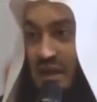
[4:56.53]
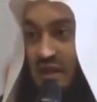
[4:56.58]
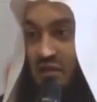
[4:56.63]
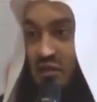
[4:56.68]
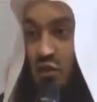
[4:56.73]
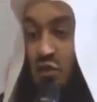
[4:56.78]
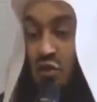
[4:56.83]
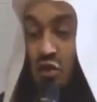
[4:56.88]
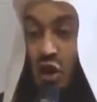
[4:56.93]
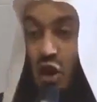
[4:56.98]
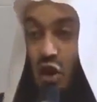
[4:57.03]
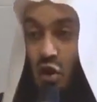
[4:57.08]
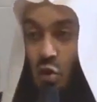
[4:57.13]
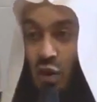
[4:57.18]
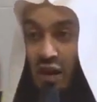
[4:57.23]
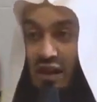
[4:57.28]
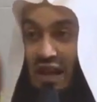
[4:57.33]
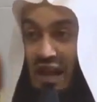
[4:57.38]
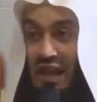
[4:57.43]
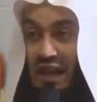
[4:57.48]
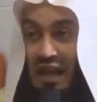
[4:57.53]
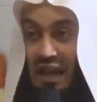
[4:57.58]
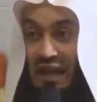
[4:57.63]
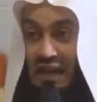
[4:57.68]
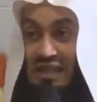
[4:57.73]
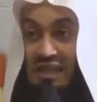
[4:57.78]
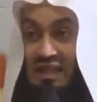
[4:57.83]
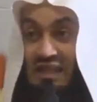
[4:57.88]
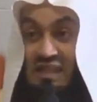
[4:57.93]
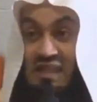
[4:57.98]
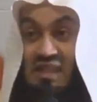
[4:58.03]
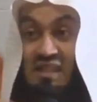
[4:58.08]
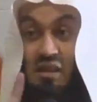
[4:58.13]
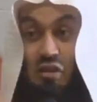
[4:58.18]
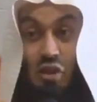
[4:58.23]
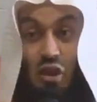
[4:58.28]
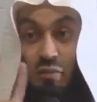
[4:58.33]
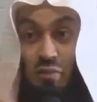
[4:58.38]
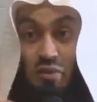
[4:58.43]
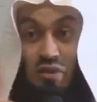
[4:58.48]
But if you know what halal is, and this is a
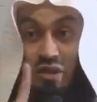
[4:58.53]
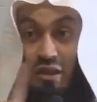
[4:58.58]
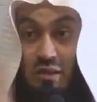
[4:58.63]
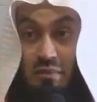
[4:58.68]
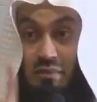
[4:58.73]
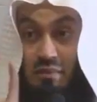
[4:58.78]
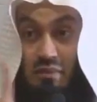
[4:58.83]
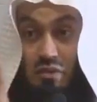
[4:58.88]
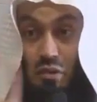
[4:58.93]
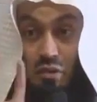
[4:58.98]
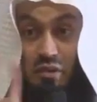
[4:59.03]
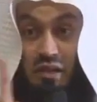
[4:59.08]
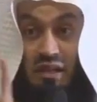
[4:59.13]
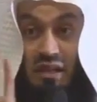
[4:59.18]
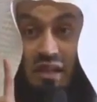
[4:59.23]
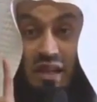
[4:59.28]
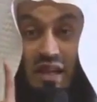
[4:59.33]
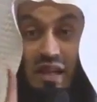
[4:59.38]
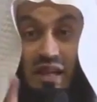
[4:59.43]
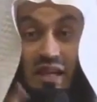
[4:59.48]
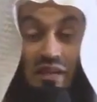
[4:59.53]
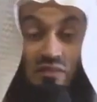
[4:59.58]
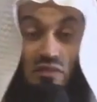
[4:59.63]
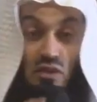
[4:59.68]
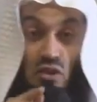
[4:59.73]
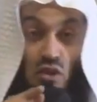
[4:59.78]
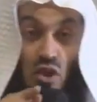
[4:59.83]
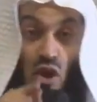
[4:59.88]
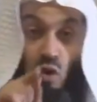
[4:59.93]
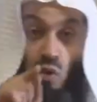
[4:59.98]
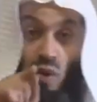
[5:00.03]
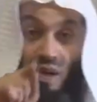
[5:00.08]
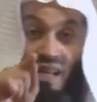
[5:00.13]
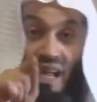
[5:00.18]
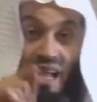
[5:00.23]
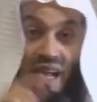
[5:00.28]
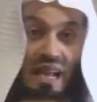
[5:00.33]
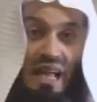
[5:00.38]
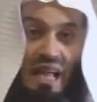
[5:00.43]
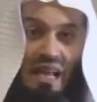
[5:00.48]
non-Muslim talking, if you know what
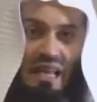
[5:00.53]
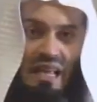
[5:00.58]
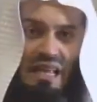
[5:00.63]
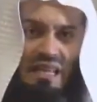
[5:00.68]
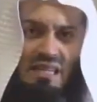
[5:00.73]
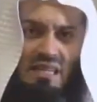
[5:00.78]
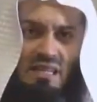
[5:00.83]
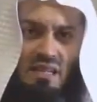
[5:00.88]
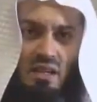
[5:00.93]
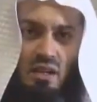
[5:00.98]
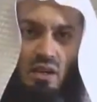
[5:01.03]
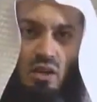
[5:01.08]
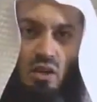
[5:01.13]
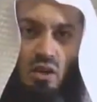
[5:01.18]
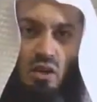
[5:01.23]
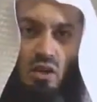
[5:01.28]
halal is,